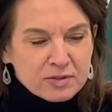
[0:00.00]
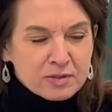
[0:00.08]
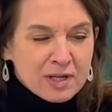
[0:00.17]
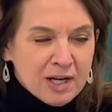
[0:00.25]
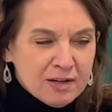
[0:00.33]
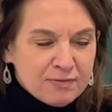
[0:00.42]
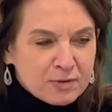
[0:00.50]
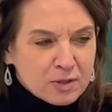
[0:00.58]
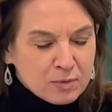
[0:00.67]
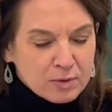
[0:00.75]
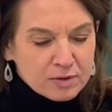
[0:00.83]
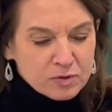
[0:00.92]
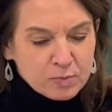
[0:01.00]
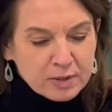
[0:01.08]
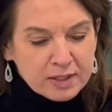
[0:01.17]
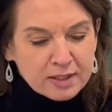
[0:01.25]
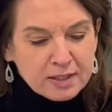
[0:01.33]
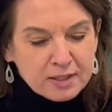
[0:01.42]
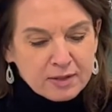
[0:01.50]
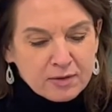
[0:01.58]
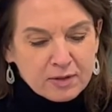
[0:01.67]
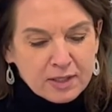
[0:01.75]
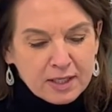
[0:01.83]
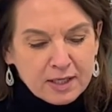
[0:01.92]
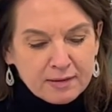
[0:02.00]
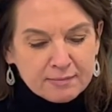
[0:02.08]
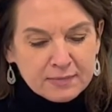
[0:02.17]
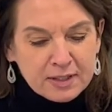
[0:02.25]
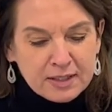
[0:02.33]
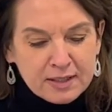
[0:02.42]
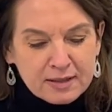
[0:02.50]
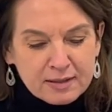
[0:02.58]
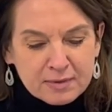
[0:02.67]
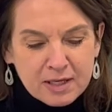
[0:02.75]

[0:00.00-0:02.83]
They're guard forwards, but them